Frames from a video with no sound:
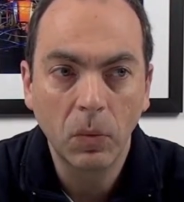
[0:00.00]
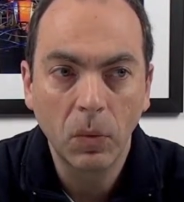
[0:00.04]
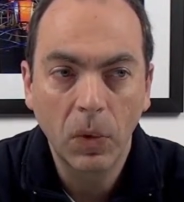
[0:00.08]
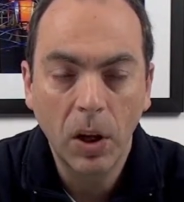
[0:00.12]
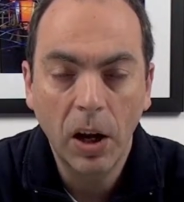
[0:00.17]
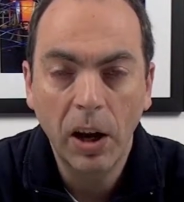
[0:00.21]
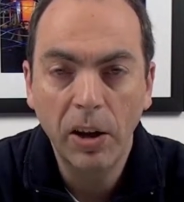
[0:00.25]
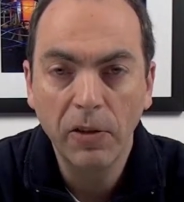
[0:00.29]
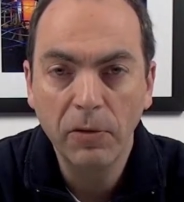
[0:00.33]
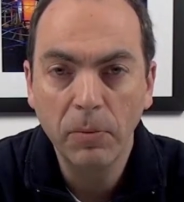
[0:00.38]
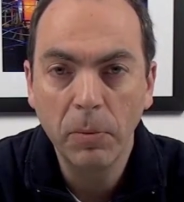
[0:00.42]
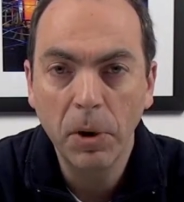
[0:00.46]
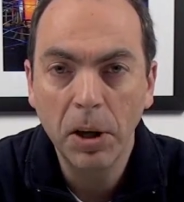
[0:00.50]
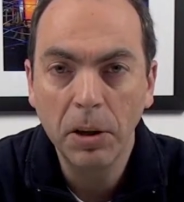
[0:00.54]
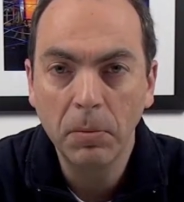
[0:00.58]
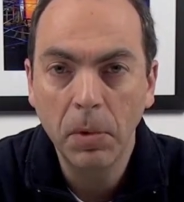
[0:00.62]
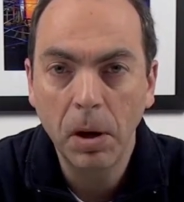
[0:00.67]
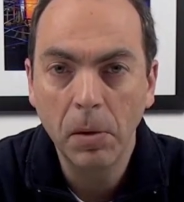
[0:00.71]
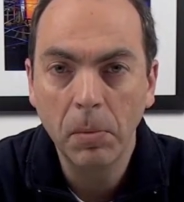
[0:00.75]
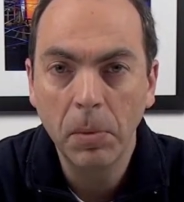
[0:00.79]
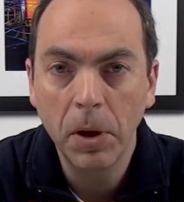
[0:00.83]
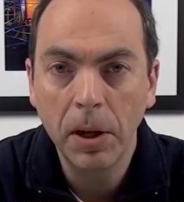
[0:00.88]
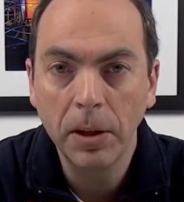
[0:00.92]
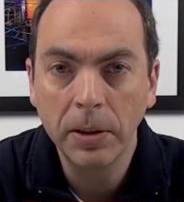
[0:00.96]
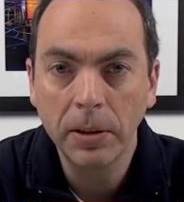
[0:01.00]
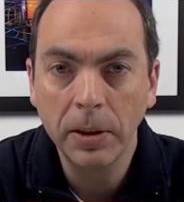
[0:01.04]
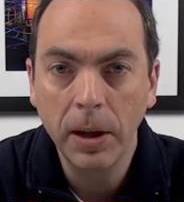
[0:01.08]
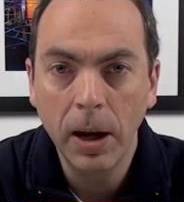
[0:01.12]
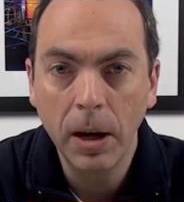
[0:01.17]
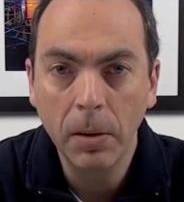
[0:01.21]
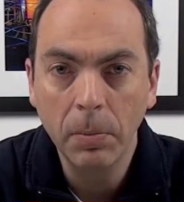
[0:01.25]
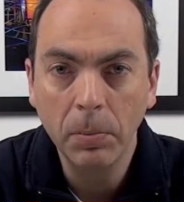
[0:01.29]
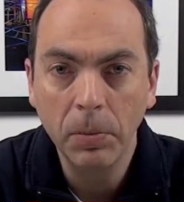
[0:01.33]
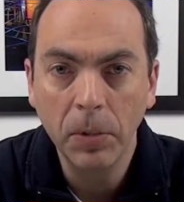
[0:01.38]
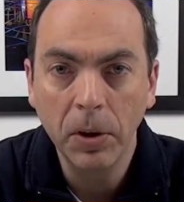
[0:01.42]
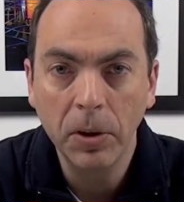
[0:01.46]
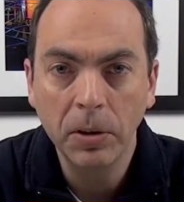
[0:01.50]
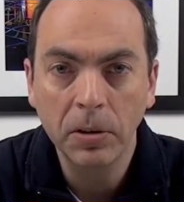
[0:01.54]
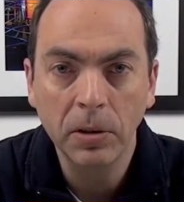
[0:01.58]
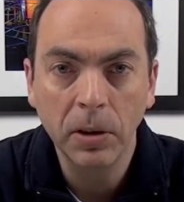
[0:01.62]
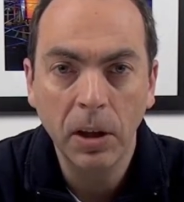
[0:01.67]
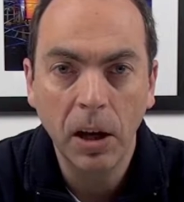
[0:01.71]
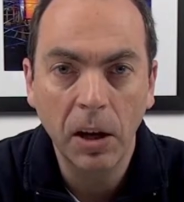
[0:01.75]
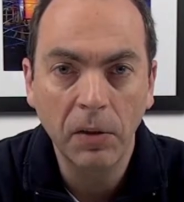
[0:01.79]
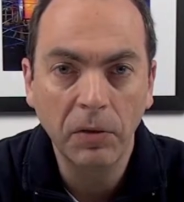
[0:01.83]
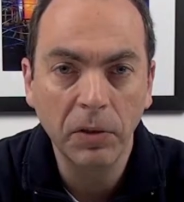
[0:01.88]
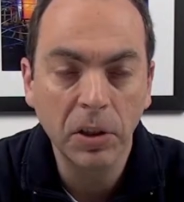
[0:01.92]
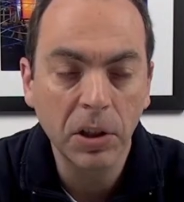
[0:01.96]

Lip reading: I've made my mind up and I've